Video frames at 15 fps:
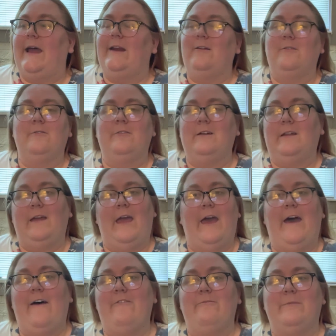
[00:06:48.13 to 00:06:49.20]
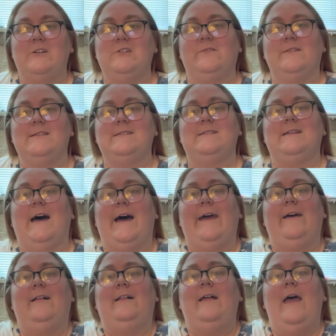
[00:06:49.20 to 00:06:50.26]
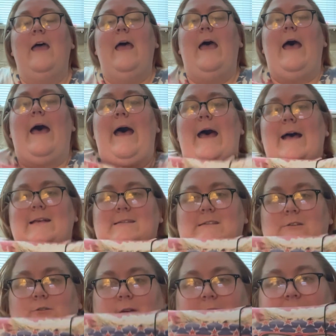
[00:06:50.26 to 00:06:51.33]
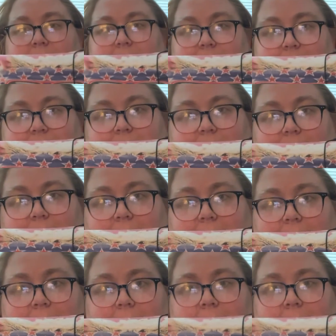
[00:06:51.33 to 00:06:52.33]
I don't really have much of a style. As you can see,